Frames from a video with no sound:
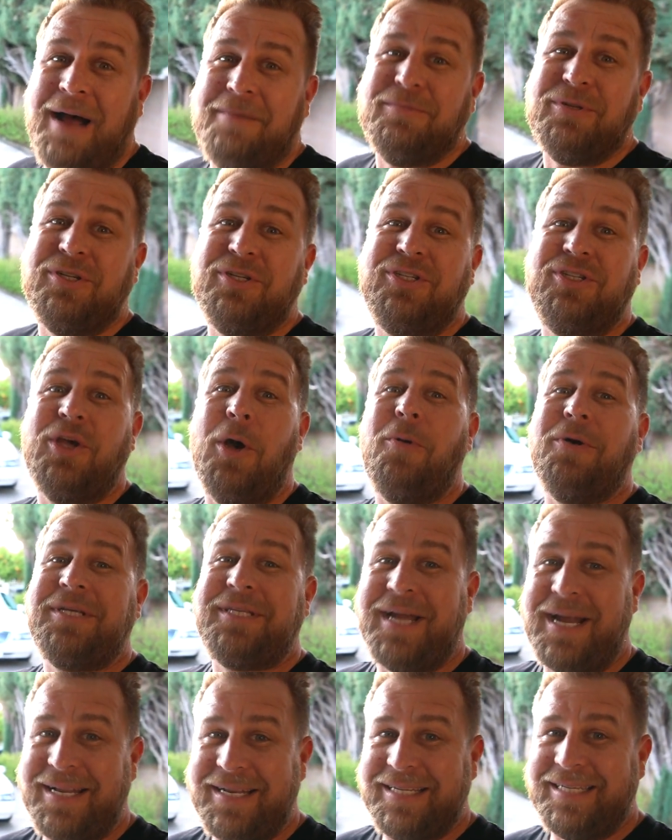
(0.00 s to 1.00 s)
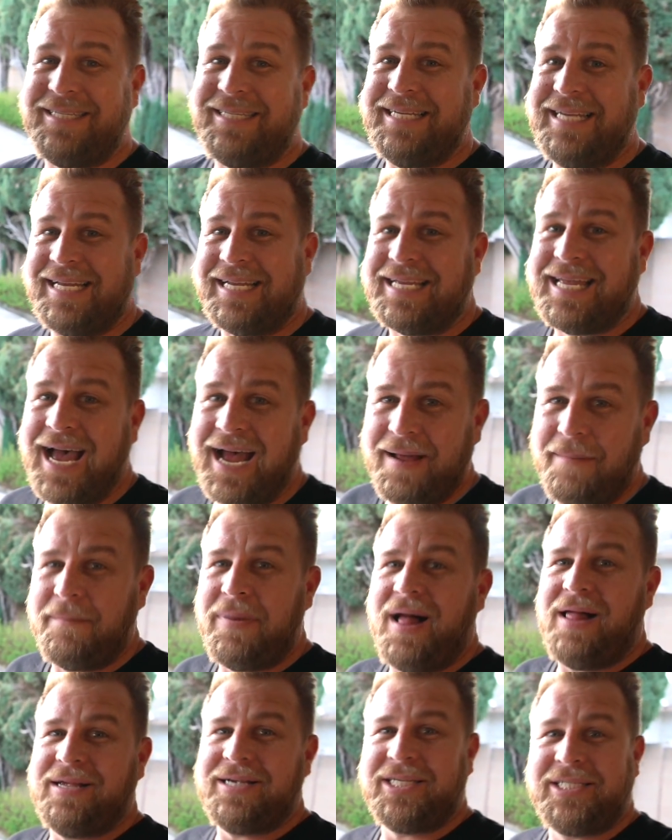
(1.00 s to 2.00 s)
I'm so excited to see it cut and
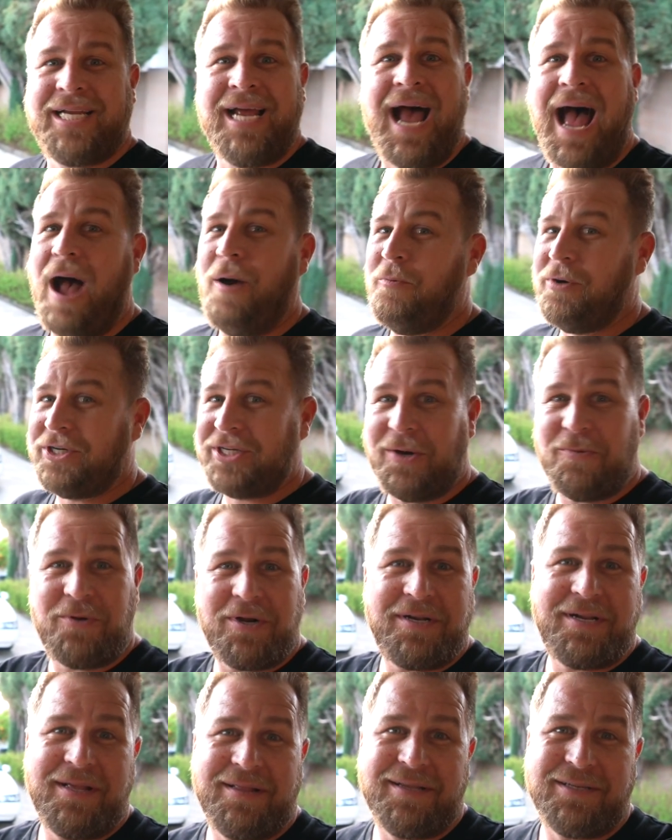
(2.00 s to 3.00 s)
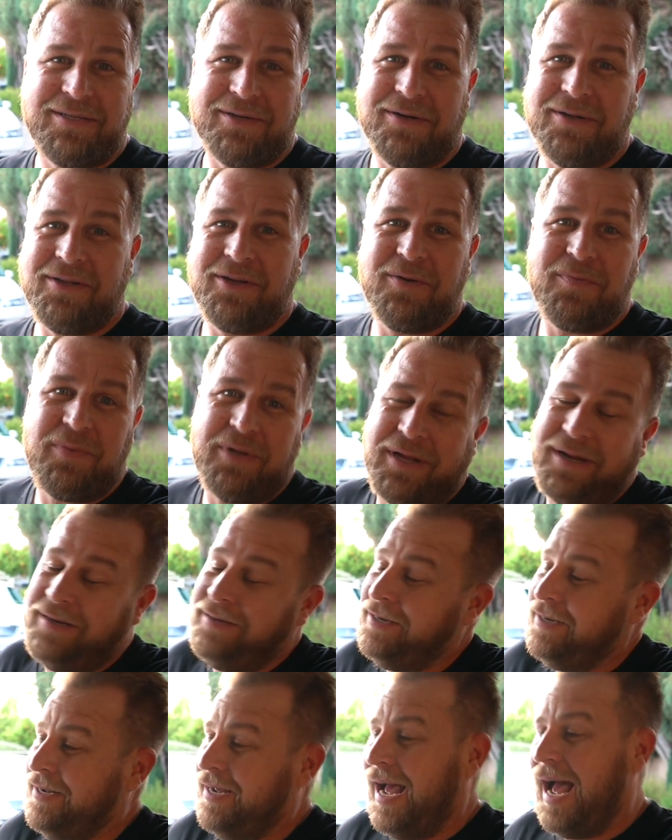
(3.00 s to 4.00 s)
polished. I wish I would have done this earlier, but
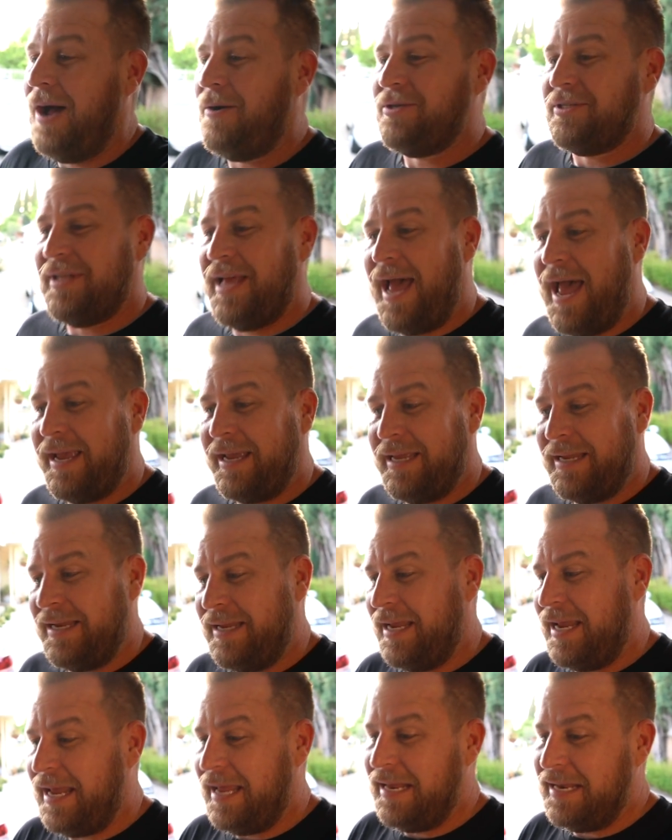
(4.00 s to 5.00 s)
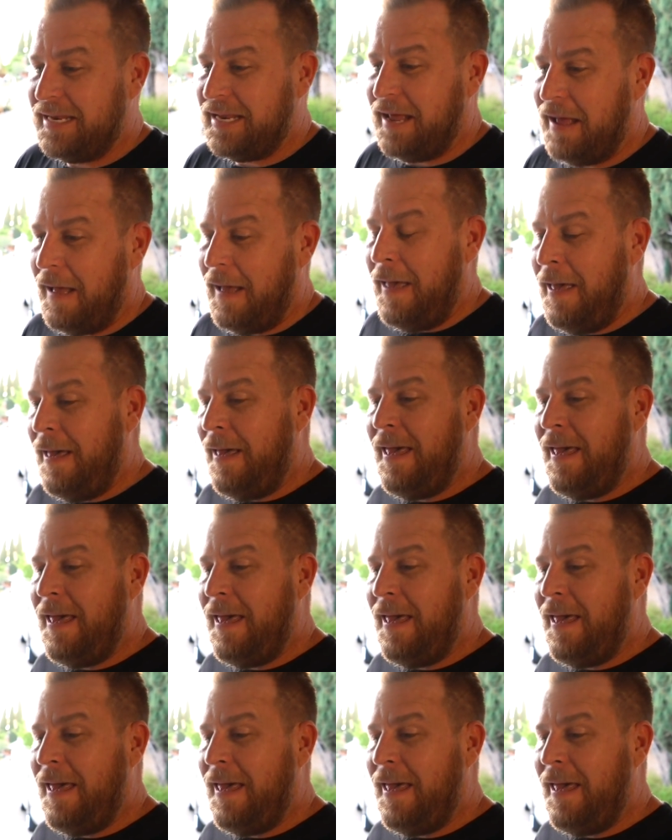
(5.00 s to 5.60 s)
I was lagging and. Uh,